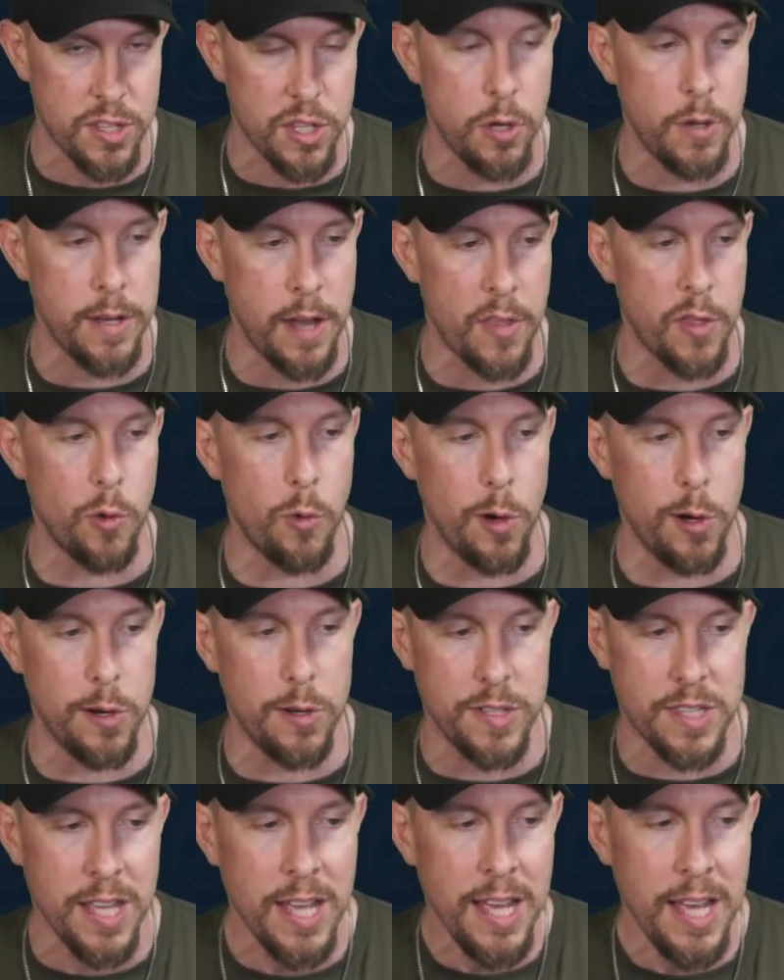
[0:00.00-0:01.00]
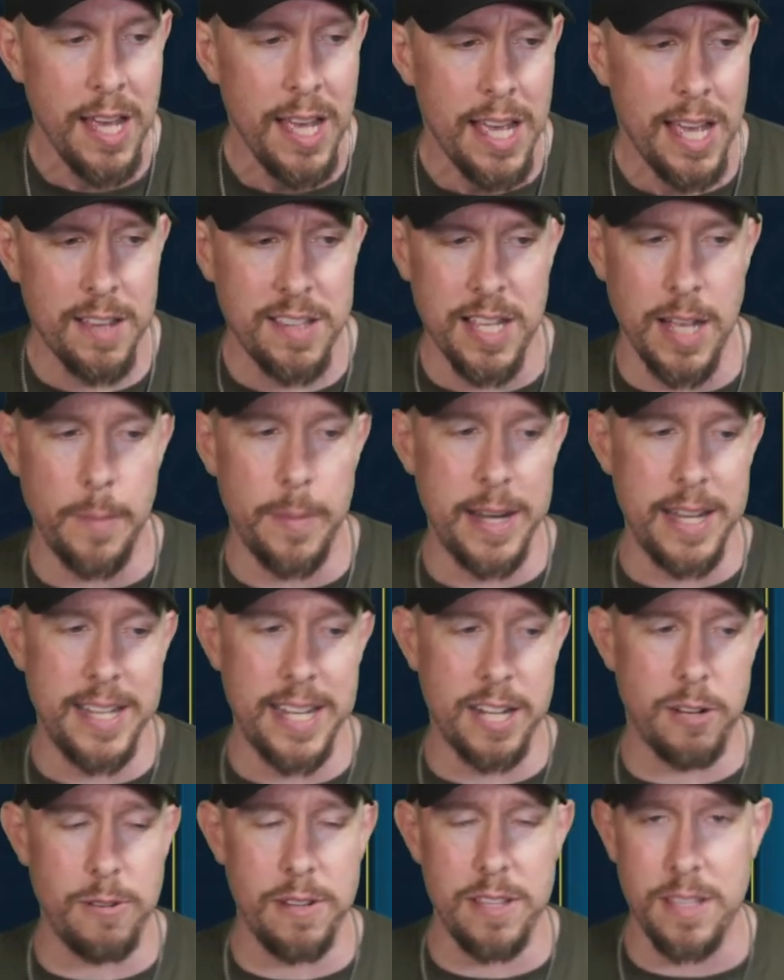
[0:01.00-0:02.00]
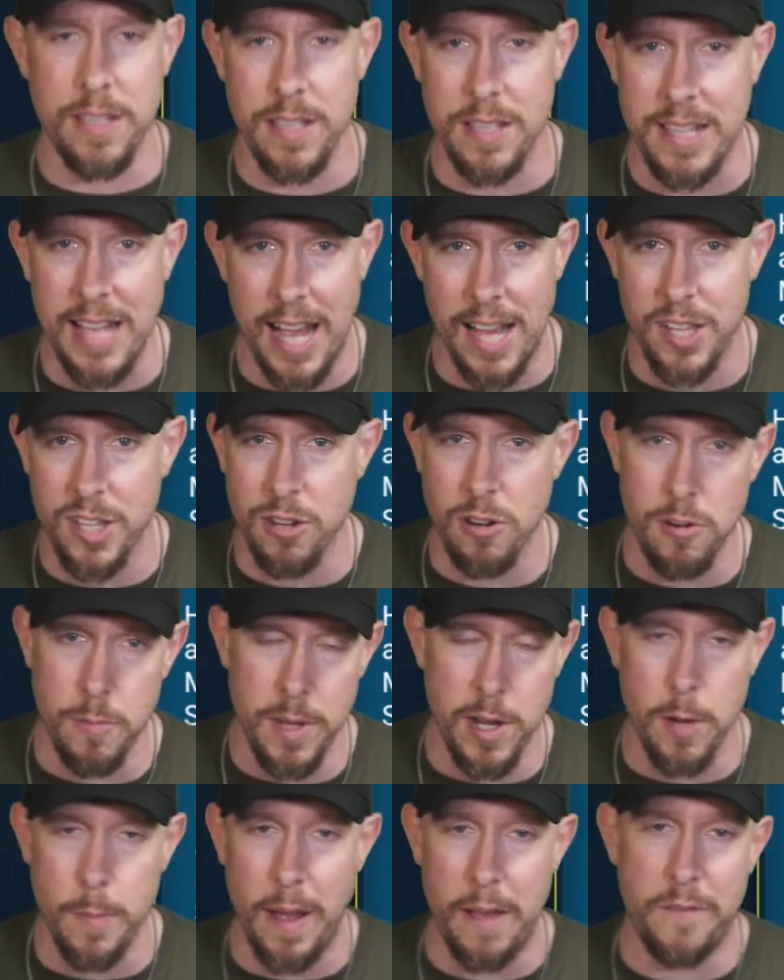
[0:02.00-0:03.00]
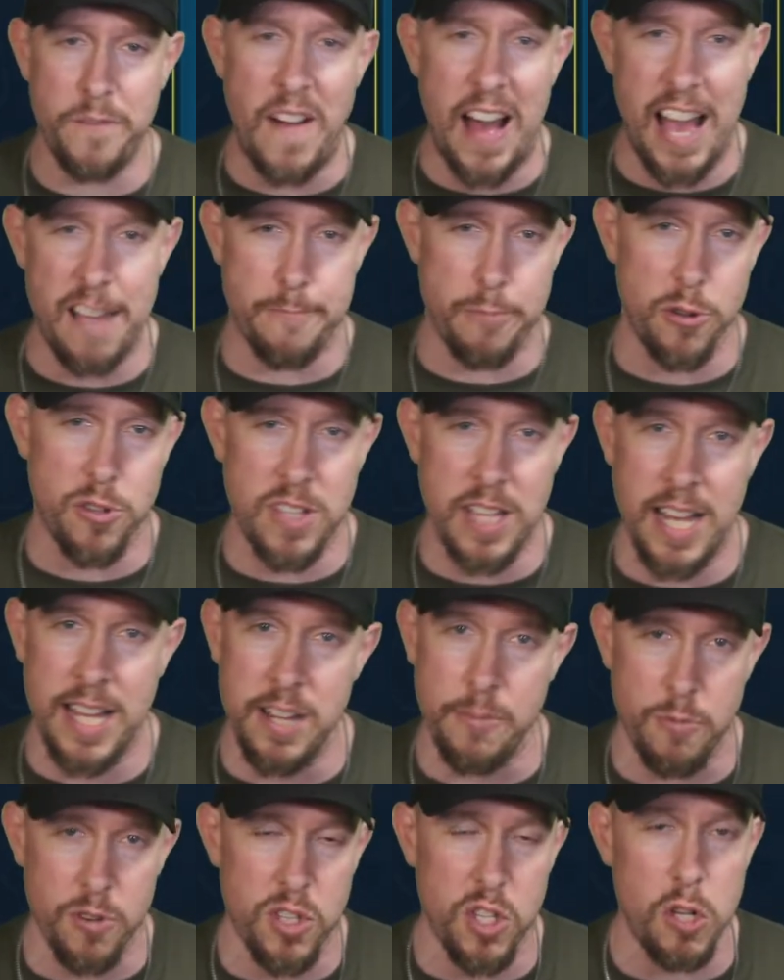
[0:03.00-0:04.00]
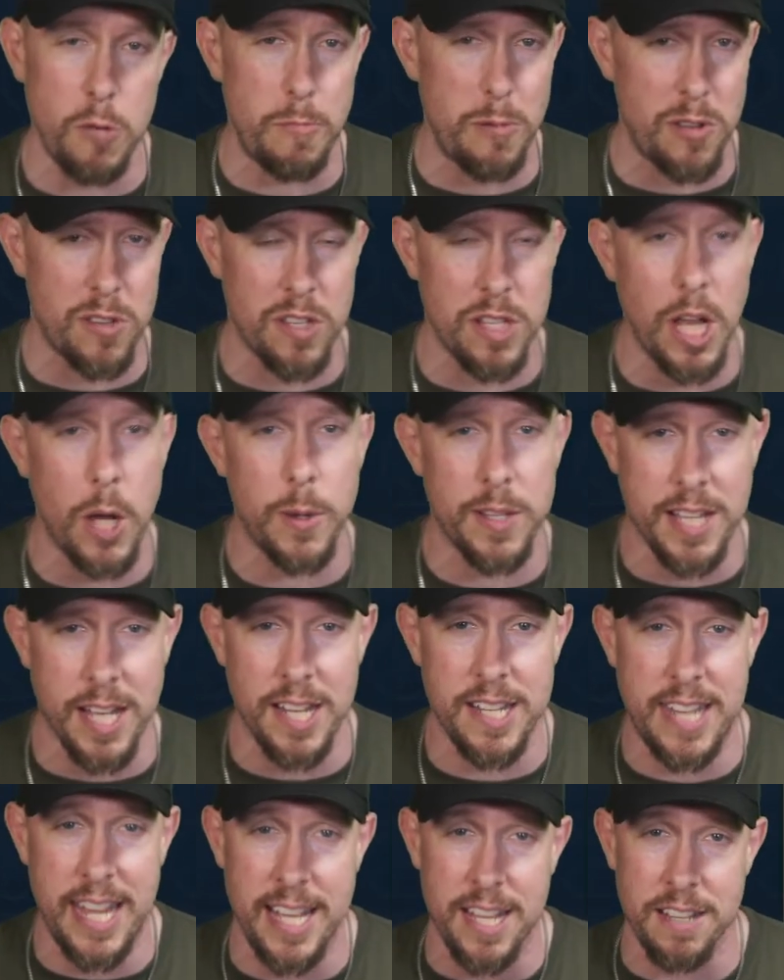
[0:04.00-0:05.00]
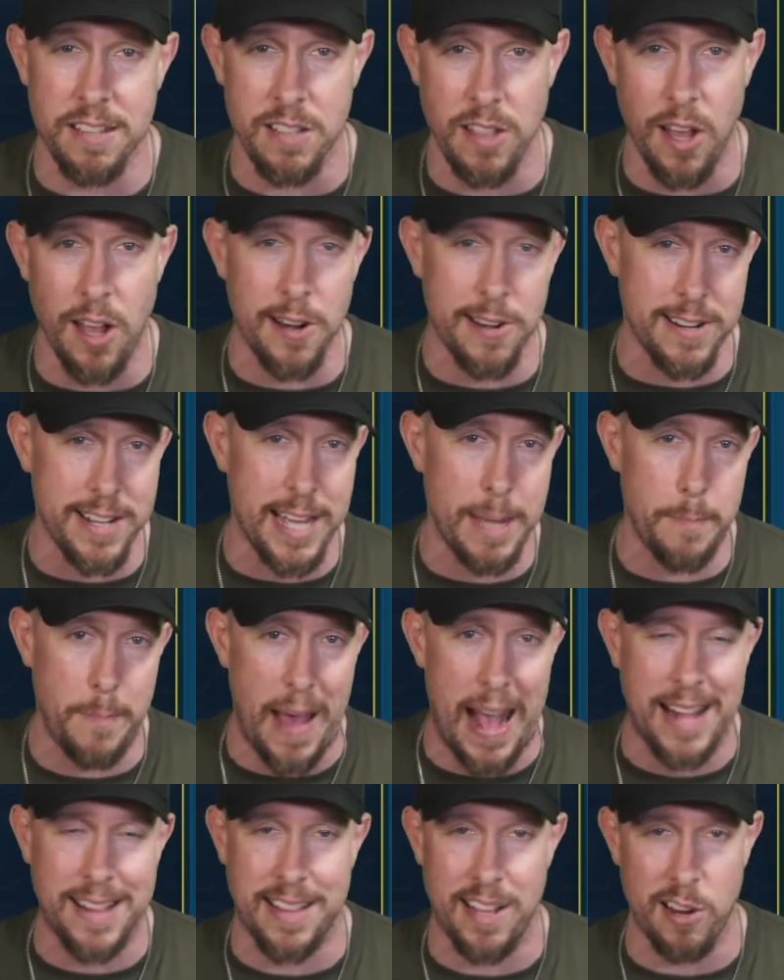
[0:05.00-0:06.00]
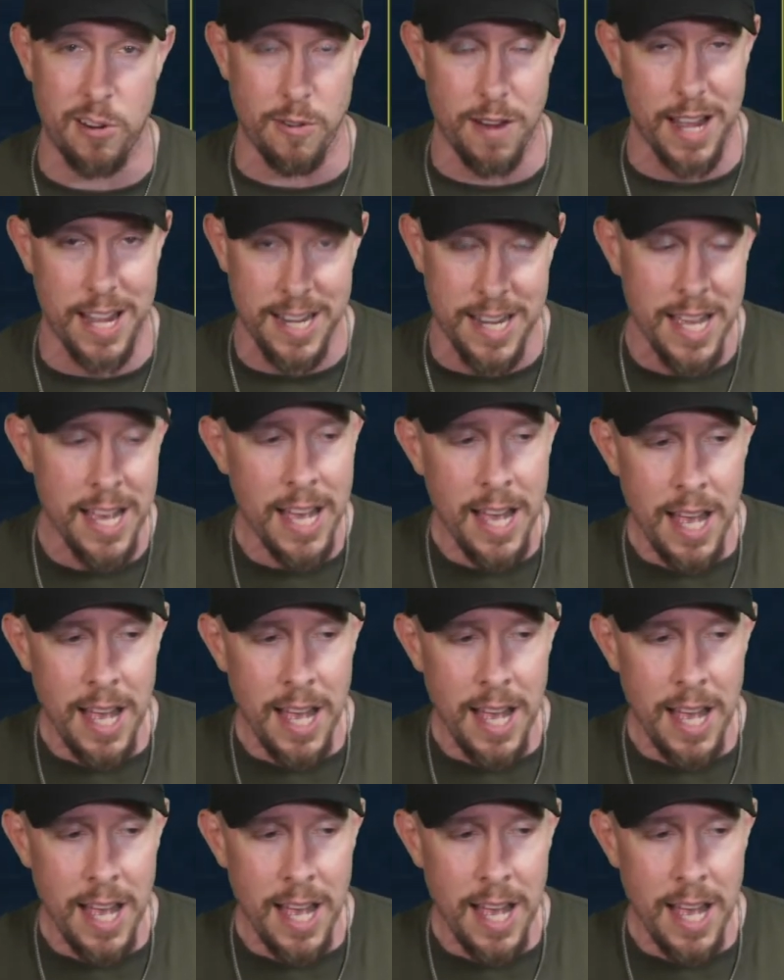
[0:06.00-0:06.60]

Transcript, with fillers: So in other words, if somebody decreases this guy's turn meter by five percent and we're super slow, it's going to take us longer to get back there, right?